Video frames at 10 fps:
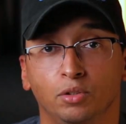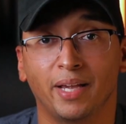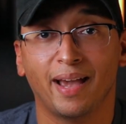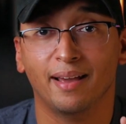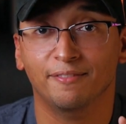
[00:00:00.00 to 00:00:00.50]
You
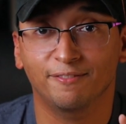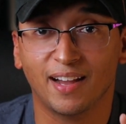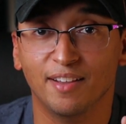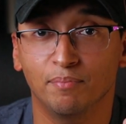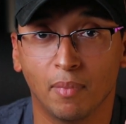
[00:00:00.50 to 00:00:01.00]
can add
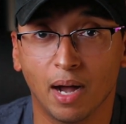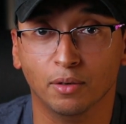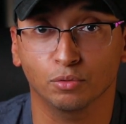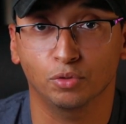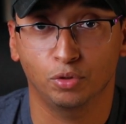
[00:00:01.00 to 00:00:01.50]
5
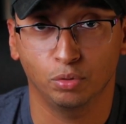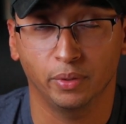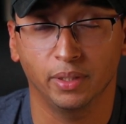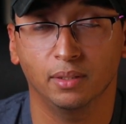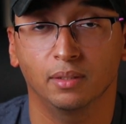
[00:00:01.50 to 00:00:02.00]
models
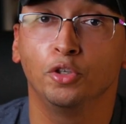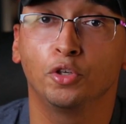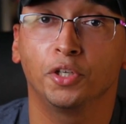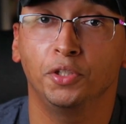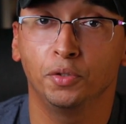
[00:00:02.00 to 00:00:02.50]
to it. You
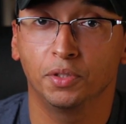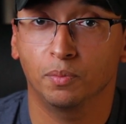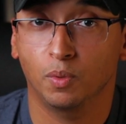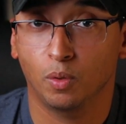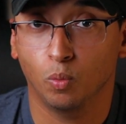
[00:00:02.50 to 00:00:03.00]
could use
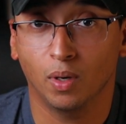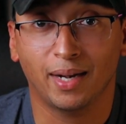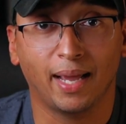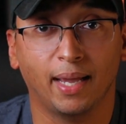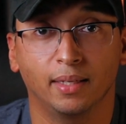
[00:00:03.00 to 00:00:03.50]
it with one
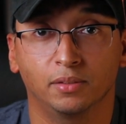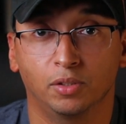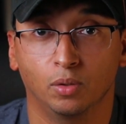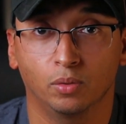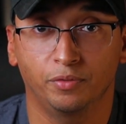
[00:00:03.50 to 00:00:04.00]
hand.
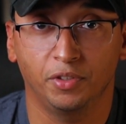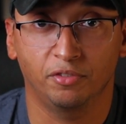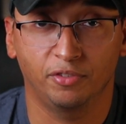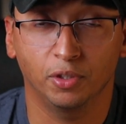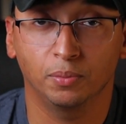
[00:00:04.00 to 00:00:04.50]
So if you're
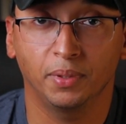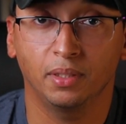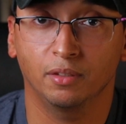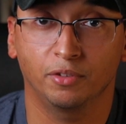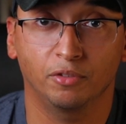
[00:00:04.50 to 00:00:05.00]

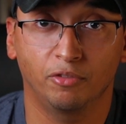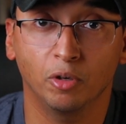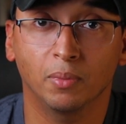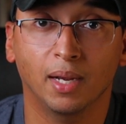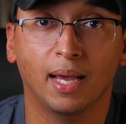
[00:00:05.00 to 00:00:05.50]
filming, if you
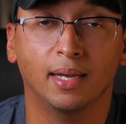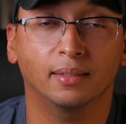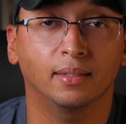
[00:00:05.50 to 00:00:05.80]
film a lot,